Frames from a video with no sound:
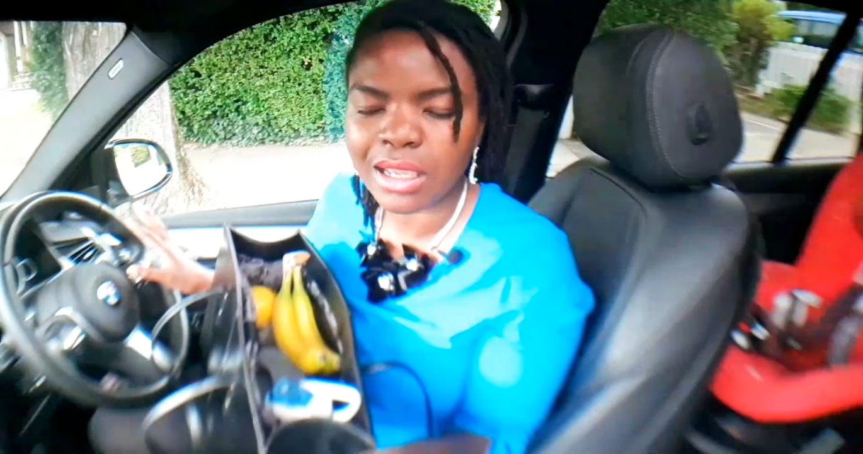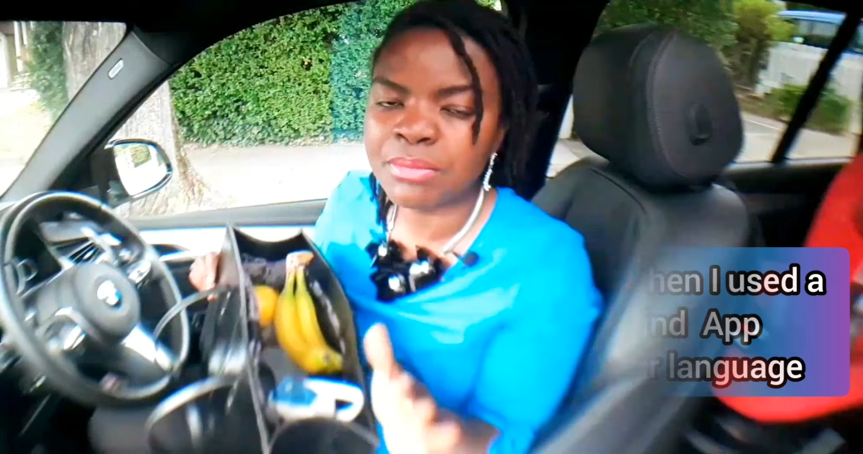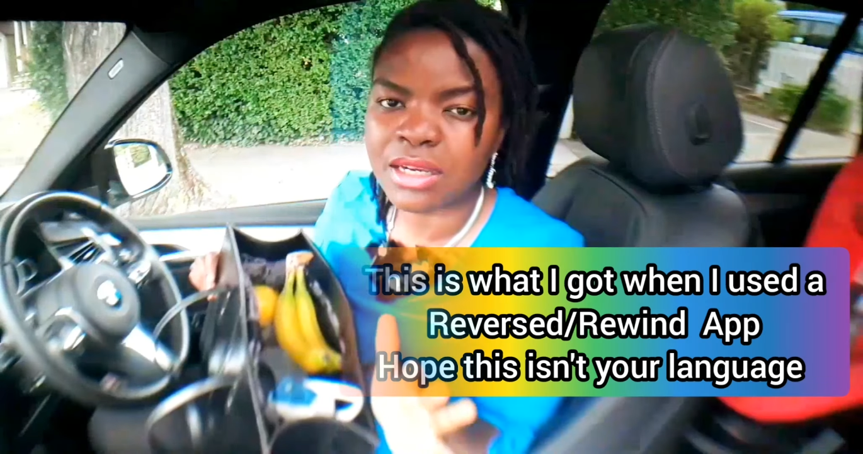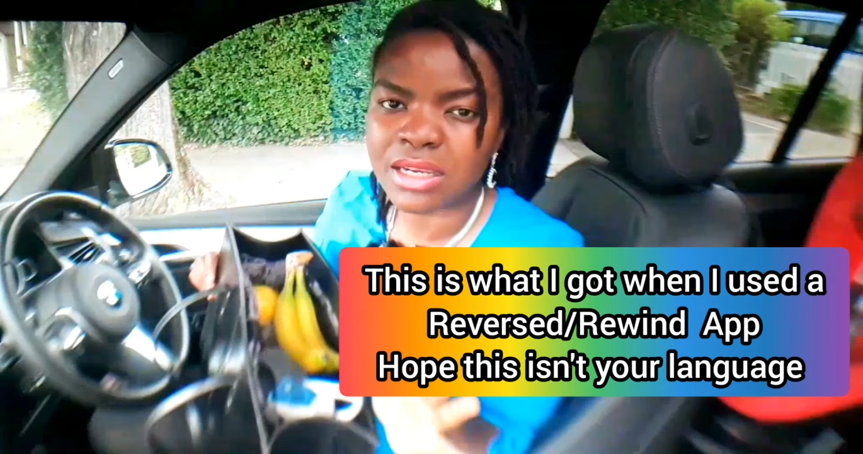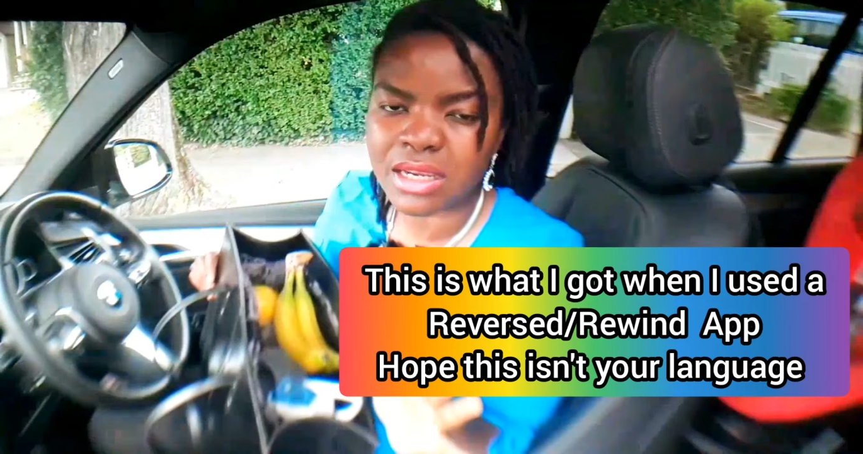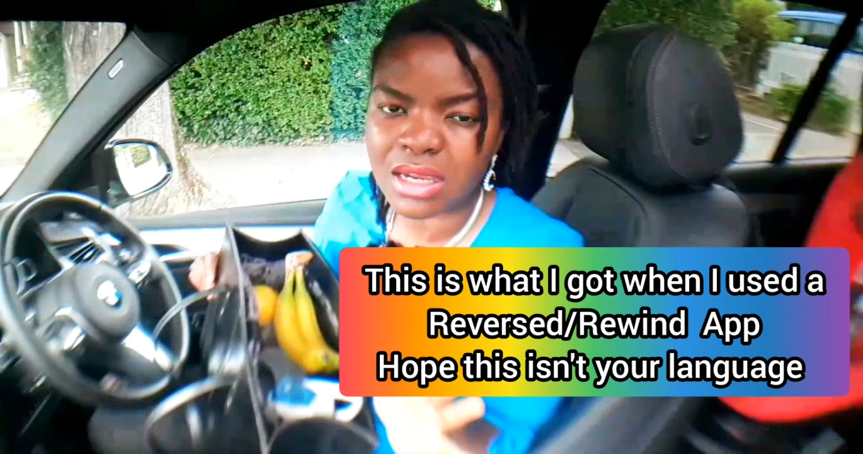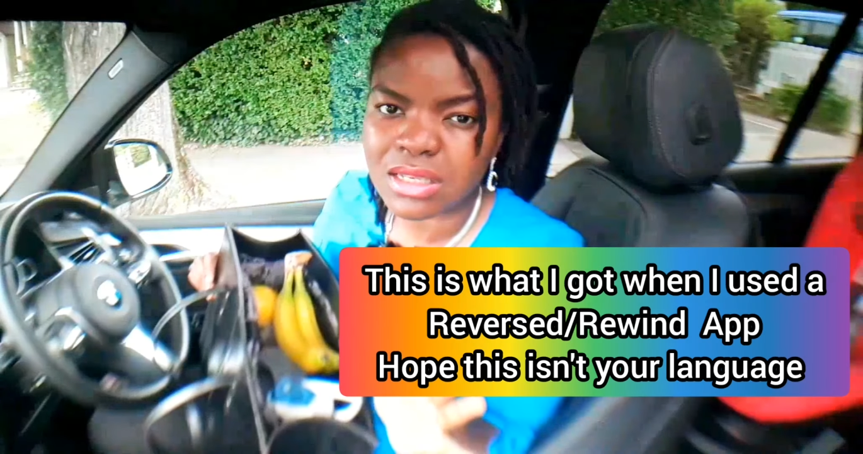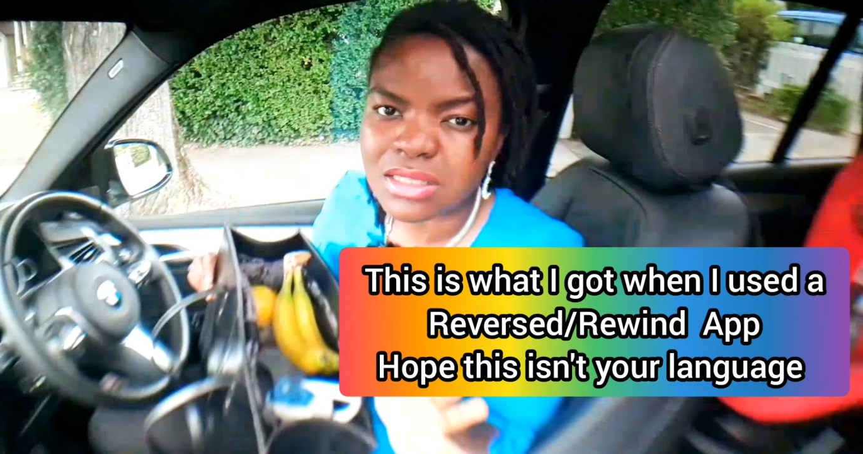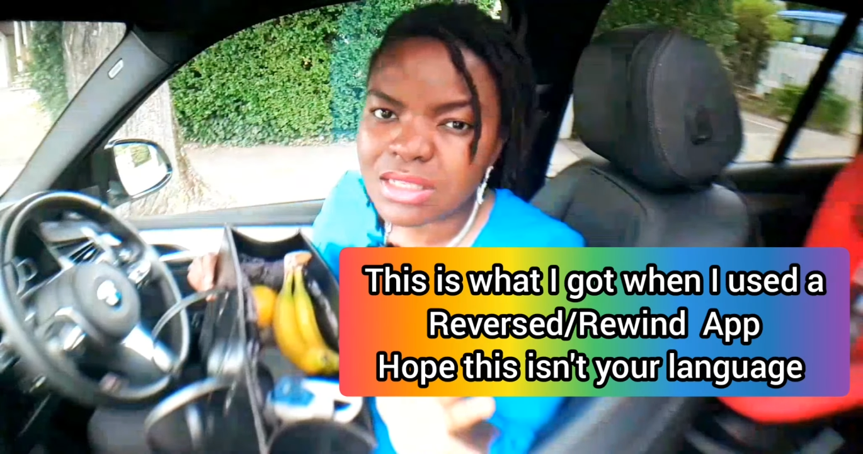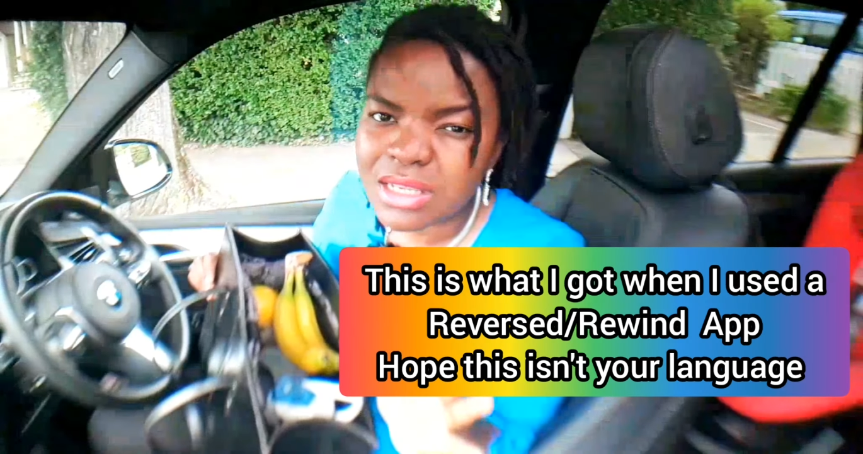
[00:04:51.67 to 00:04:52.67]
Maria
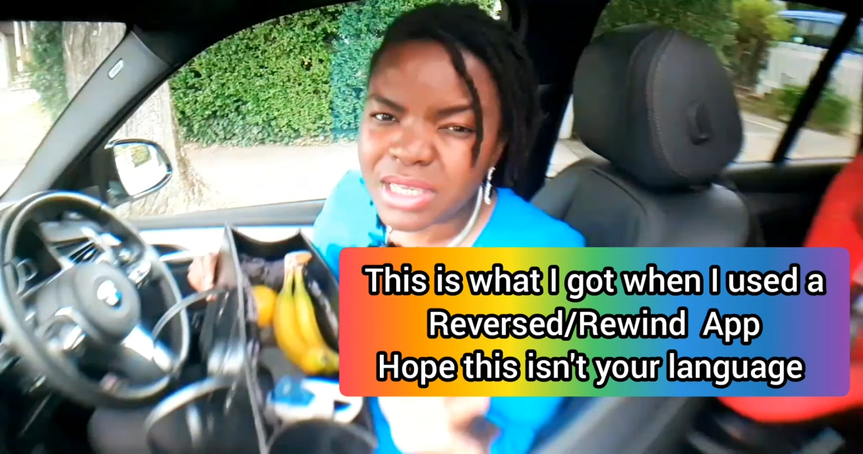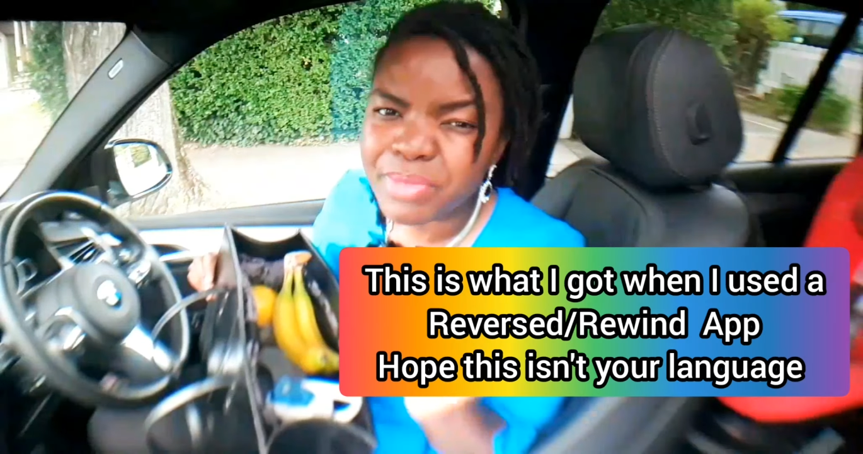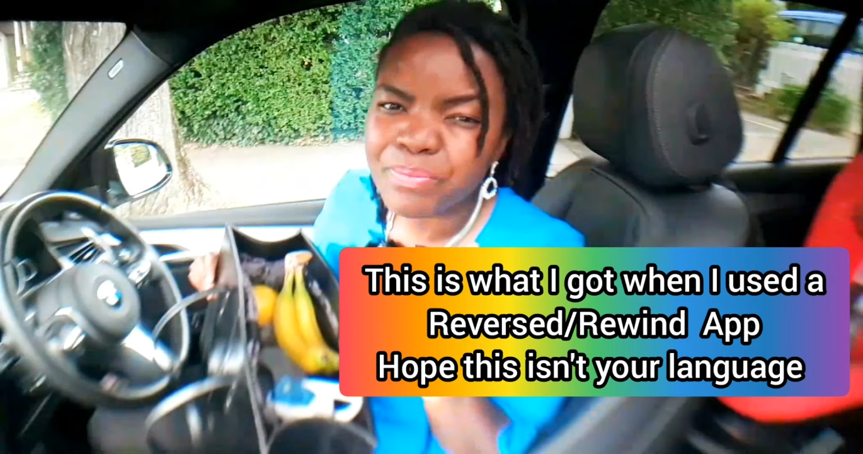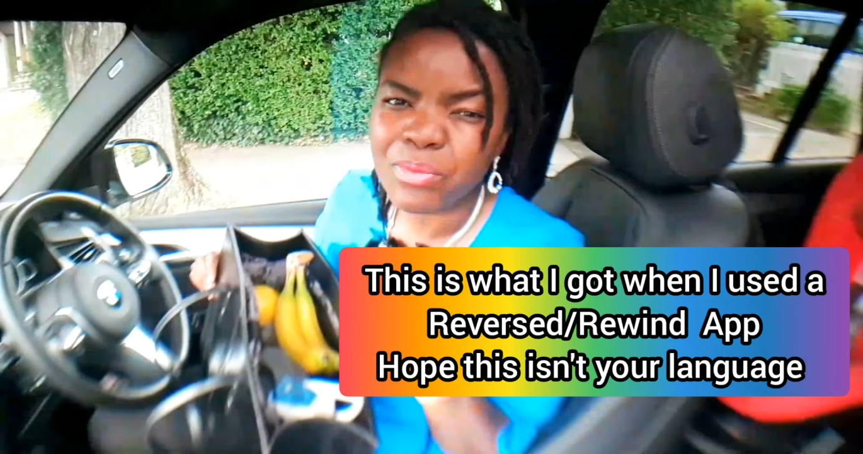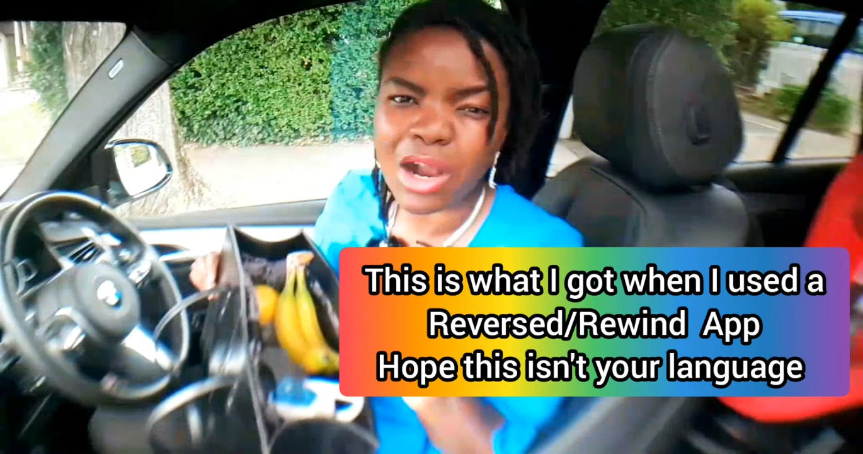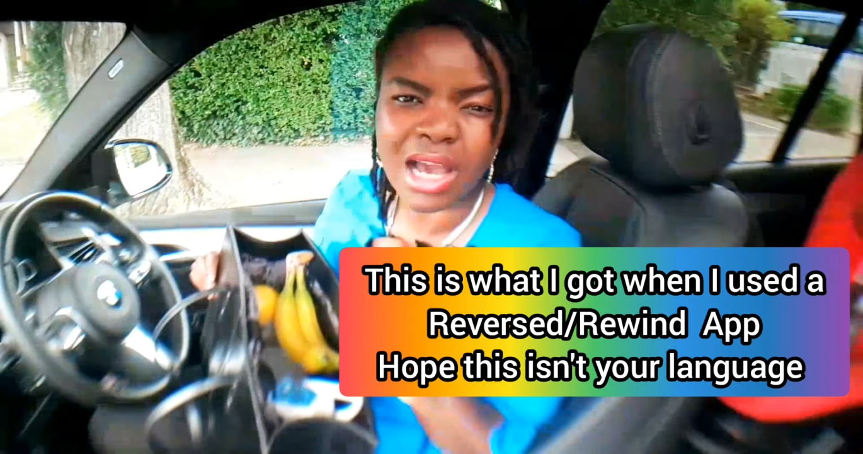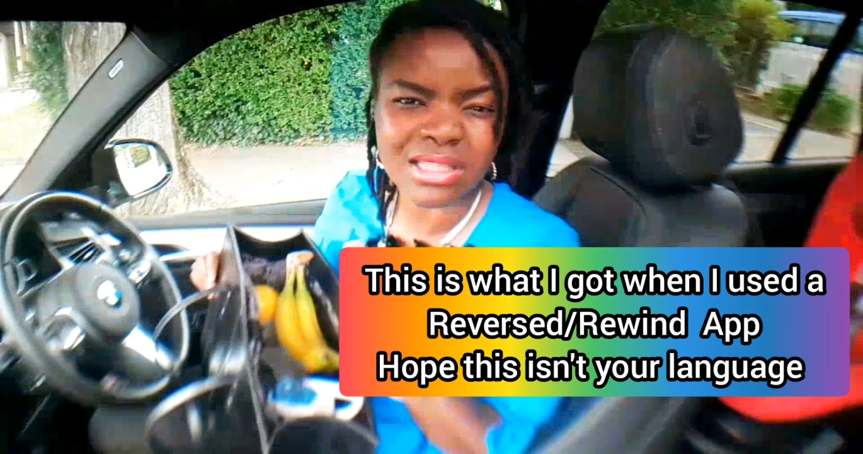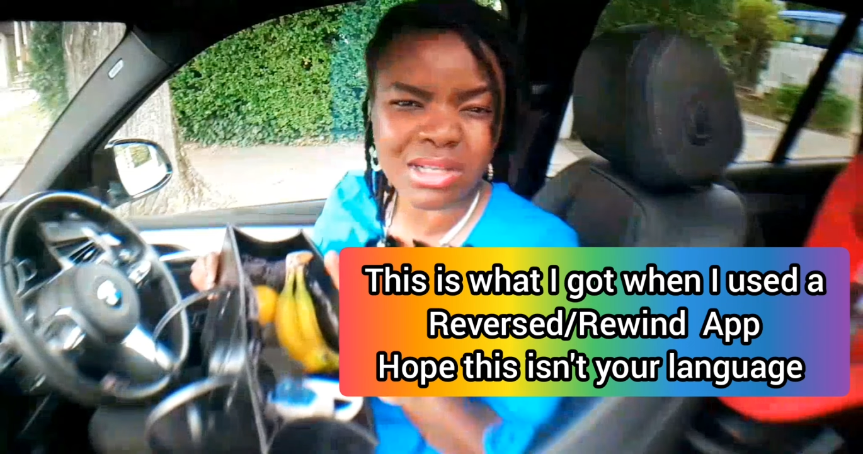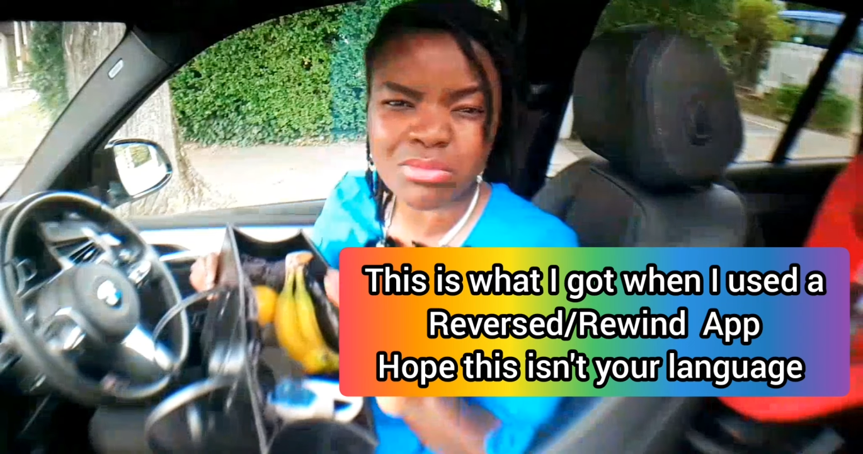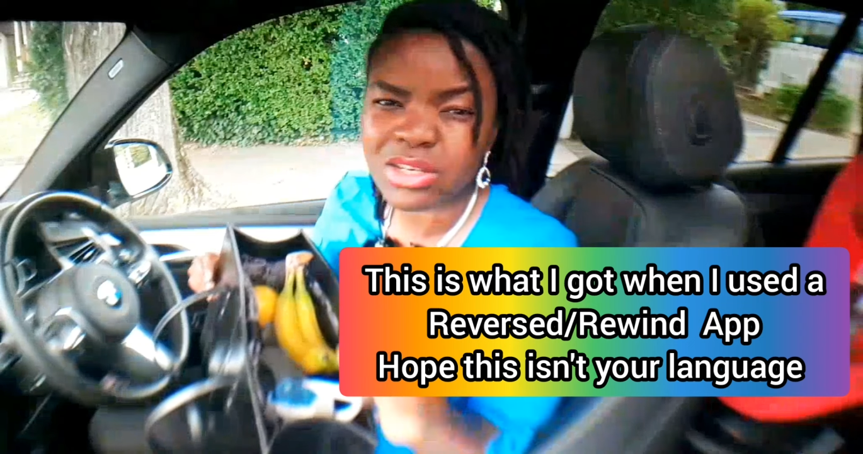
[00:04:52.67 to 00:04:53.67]
is the one
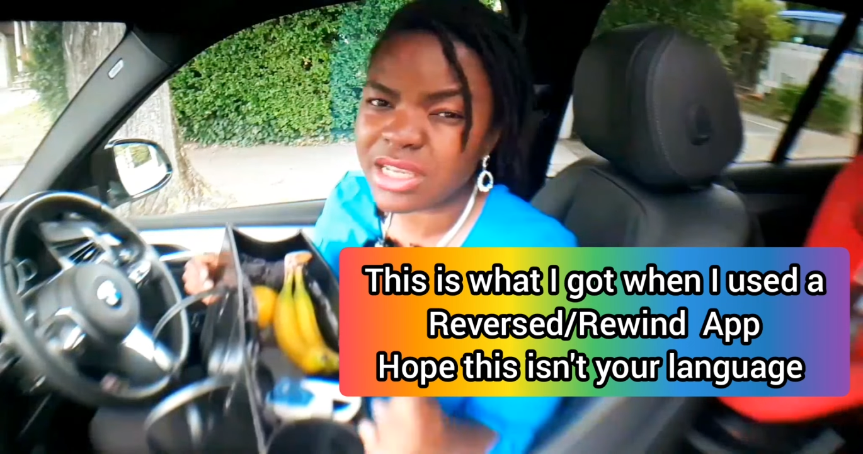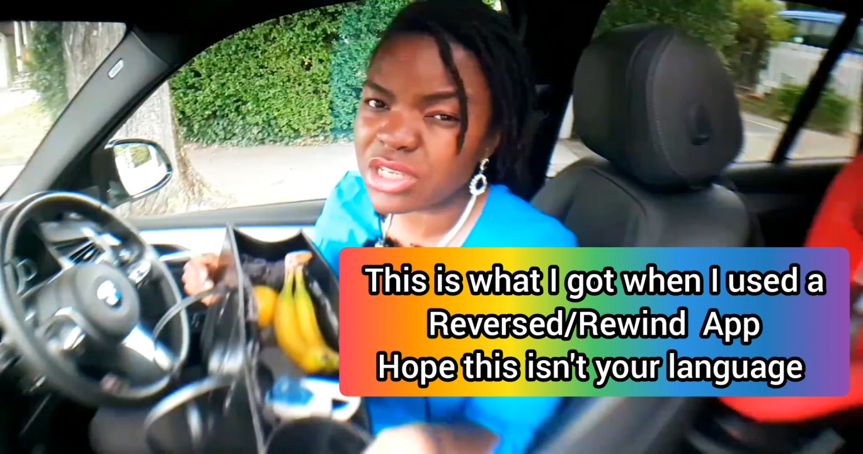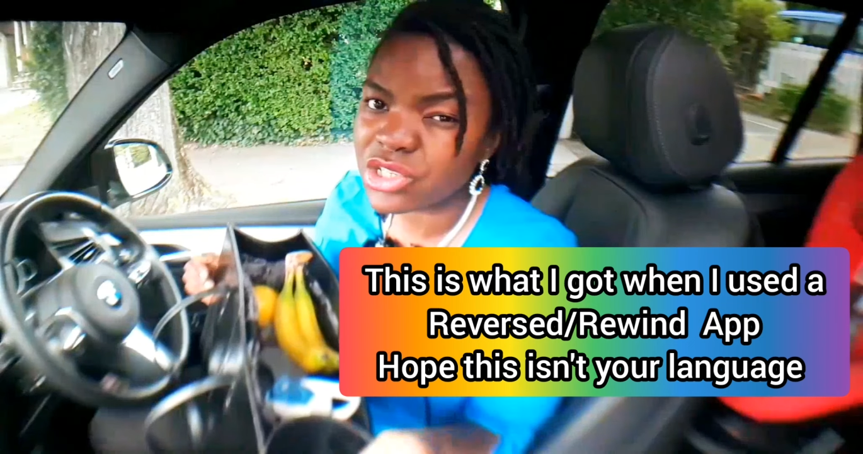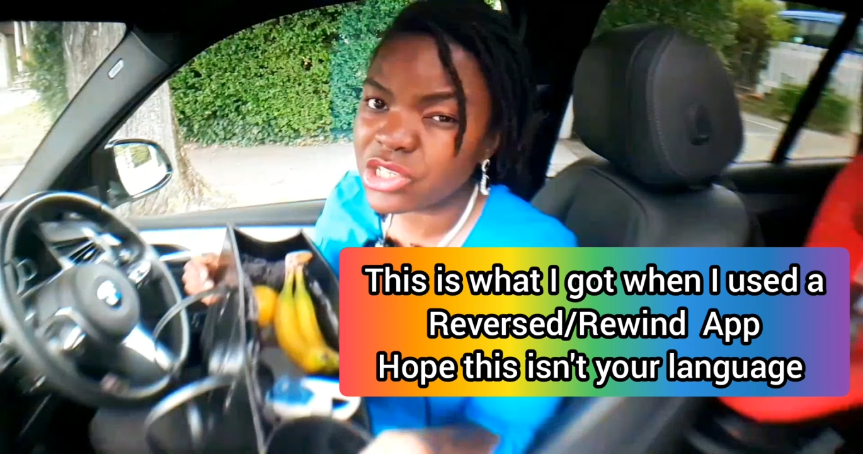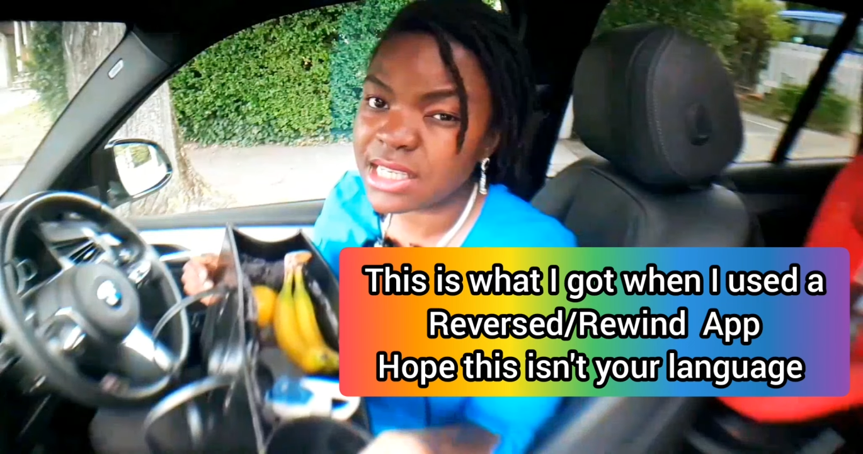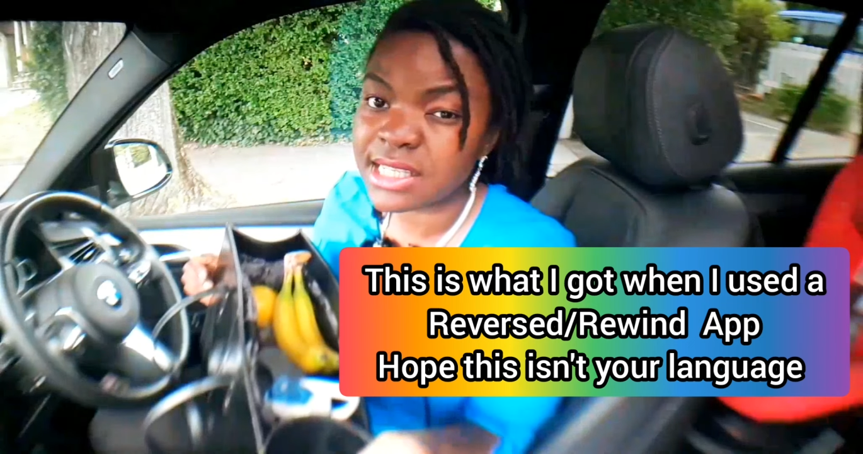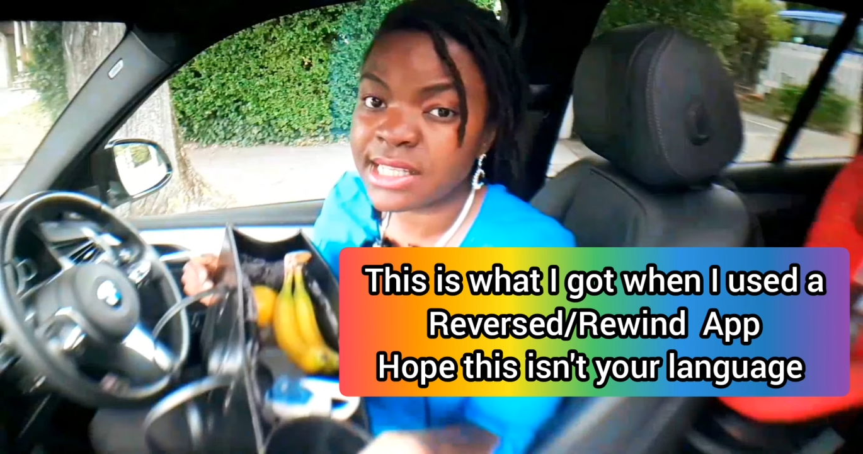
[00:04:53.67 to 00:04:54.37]
has a money cheat,